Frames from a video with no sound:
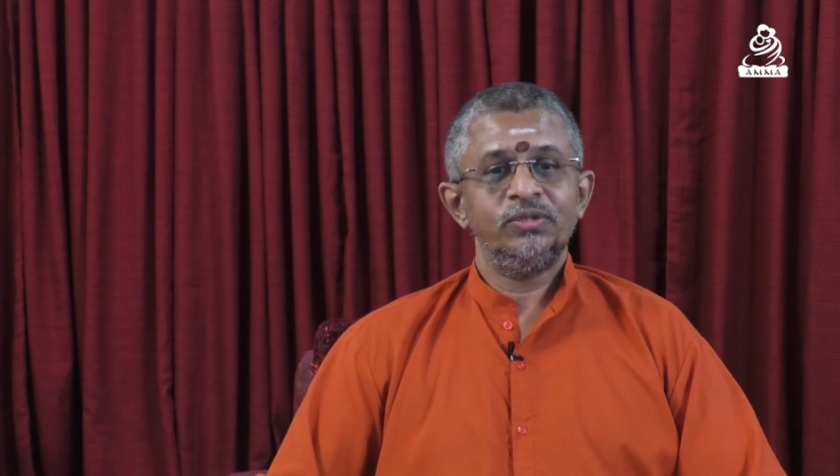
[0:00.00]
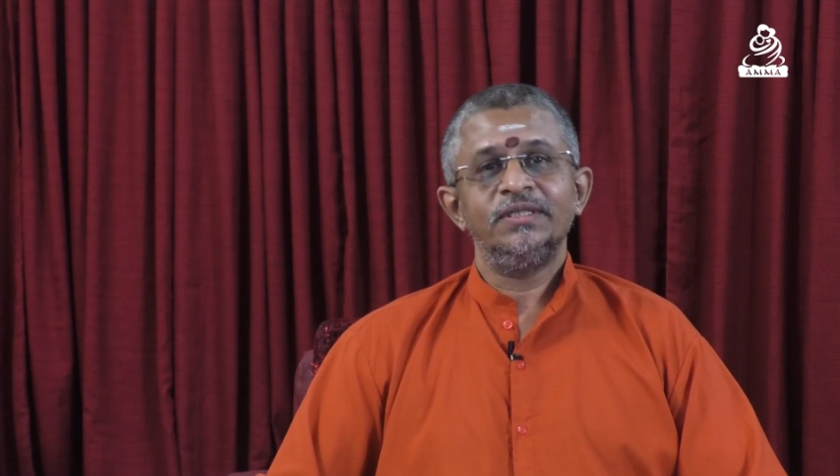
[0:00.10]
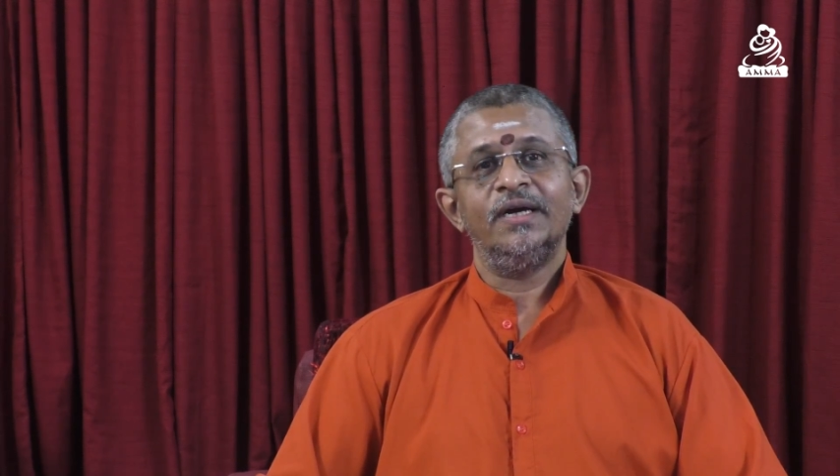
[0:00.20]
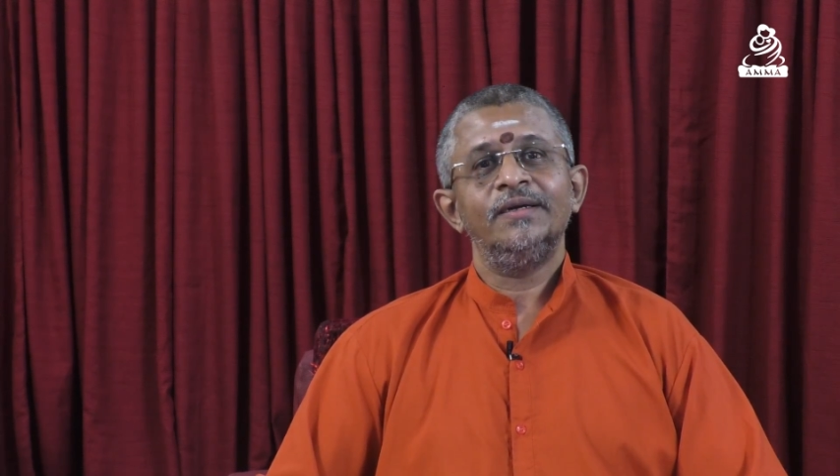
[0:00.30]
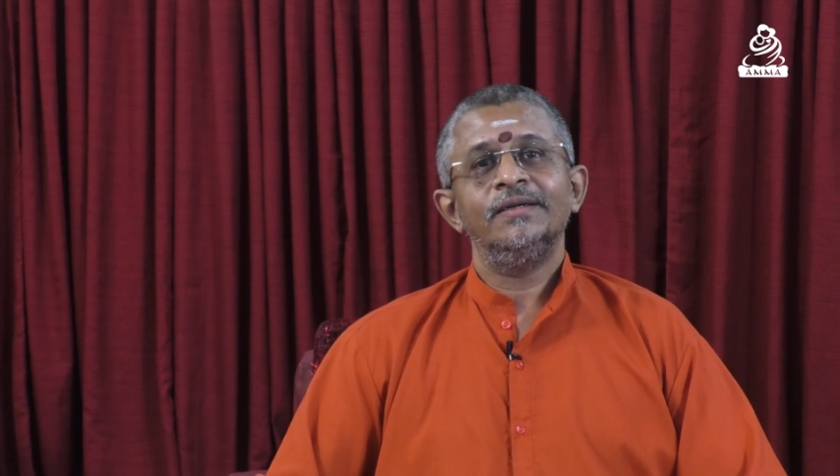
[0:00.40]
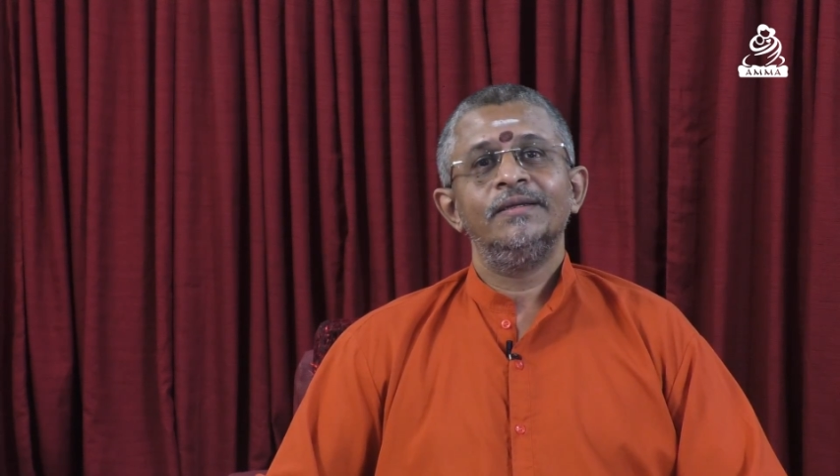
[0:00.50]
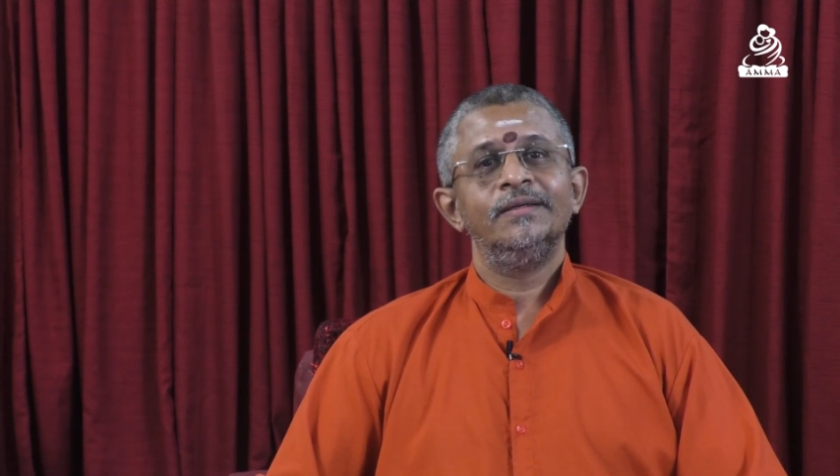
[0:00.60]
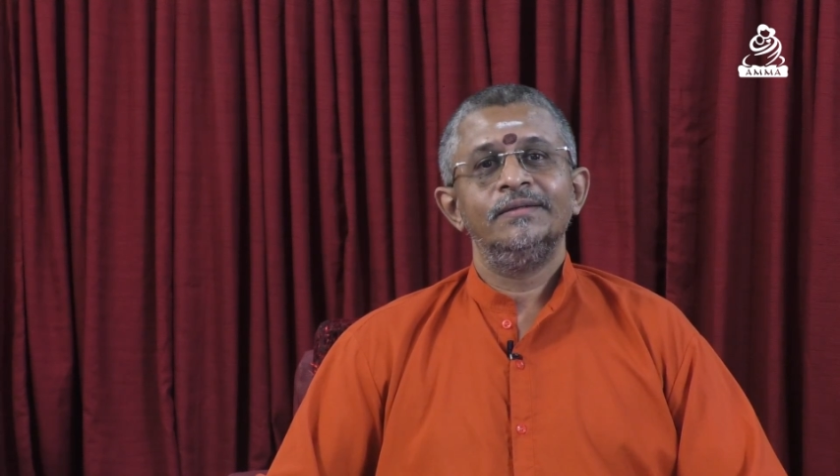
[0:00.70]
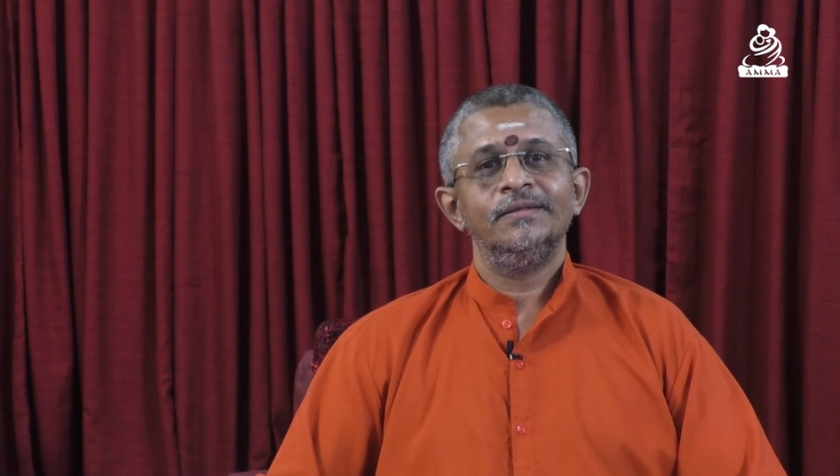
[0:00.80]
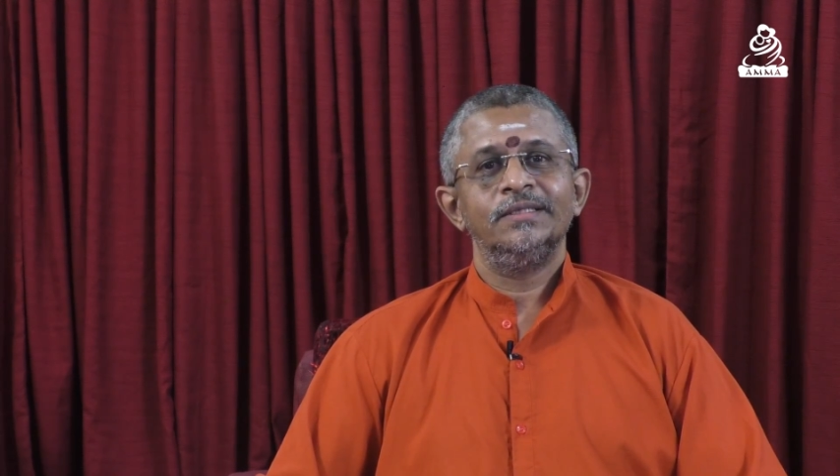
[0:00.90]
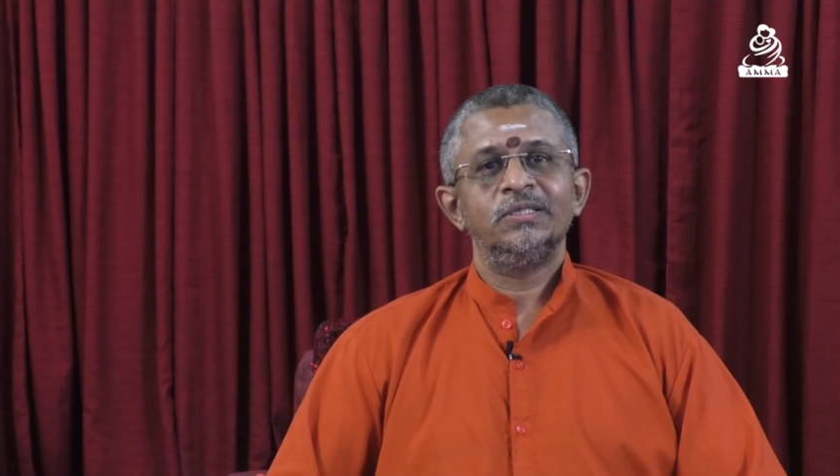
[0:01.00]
You start